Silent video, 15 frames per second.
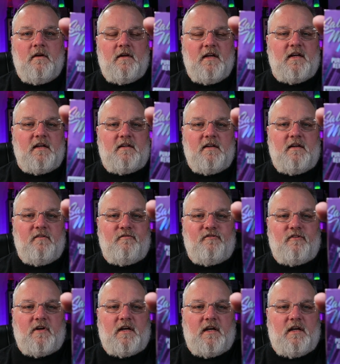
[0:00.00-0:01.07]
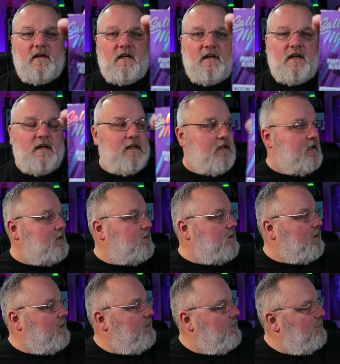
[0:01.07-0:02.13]
nicotine-free
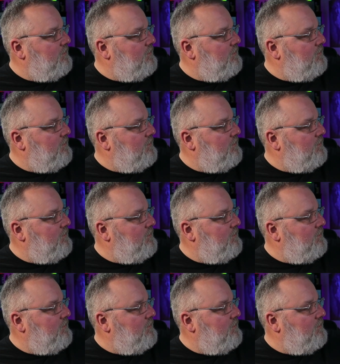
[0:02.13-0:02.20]
e-liquid.